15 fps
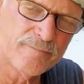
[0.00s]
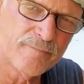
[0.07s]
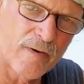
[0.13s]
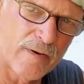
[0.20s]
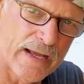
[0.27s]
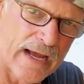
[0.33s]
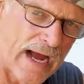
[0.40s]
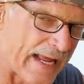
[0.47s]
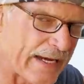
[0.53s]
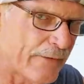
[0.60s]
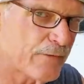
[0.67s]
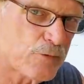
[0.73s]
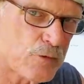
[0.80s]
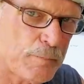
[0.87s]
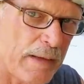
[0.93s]
Okay, I hear
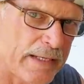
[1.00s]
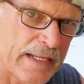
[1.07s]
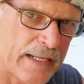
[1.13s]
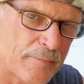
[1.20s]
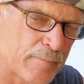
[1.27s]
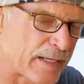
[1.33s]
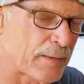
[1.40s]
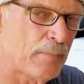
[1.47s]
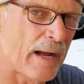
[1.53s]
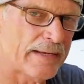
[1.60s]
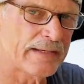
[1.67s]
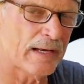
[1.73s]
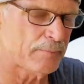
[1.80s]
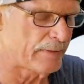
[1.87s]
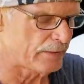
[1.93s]
it spinning, but it
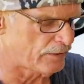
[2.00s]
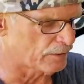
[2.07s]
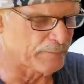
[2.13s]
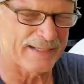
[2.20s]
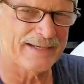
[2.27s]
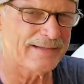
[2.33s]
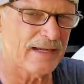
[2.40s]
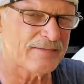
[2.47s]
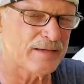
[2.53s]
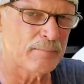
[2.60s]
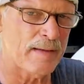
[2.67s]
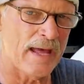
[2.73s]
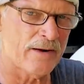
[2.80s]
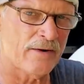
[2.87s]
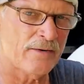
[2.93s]
might not be good, but it doesn't
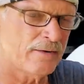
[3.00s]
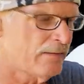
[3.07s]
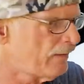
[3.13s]
matter.